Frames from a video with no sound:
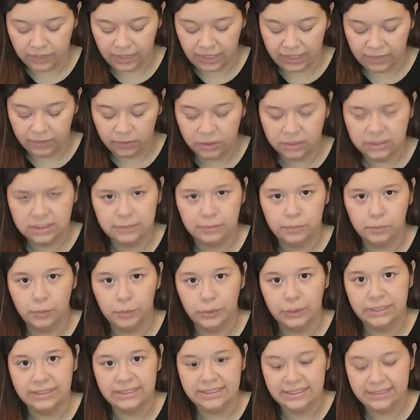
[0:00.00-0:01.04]
and looked
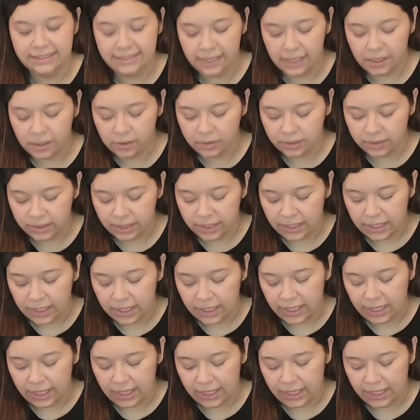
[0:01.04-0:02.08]
more detailed.
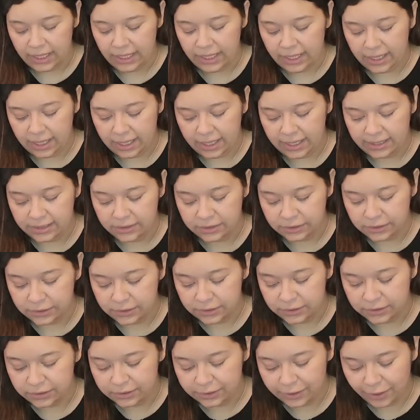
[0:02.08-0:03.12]
And
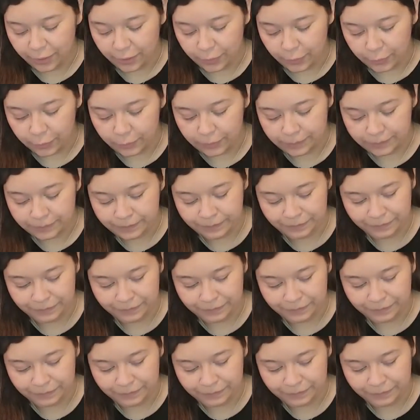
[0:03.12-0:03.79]
so